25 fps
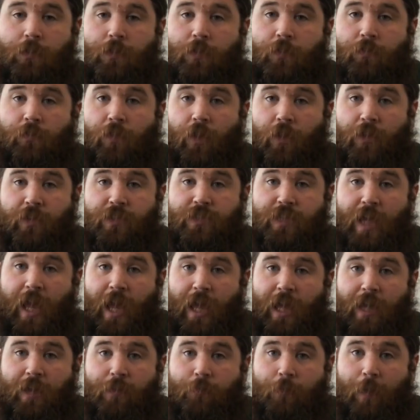you've got this
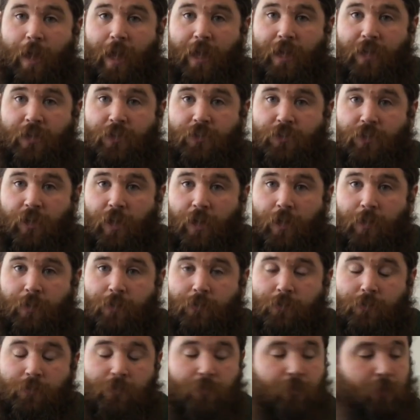A major.
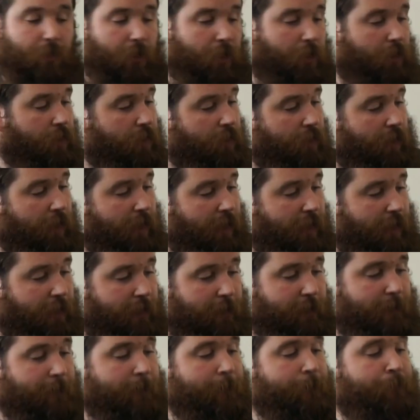Alright,
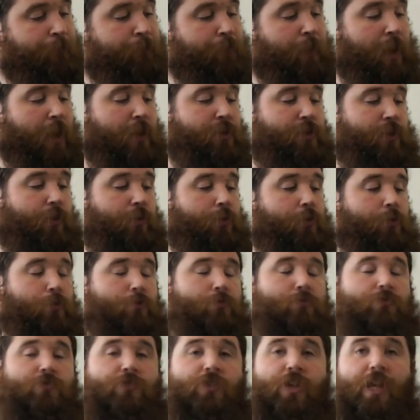so
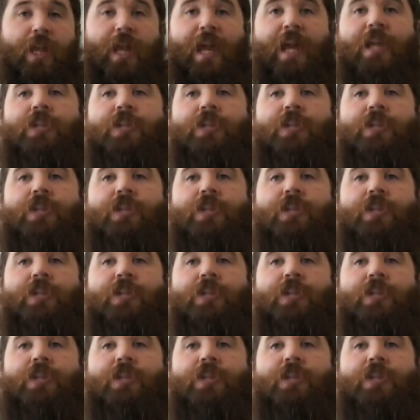cool. So the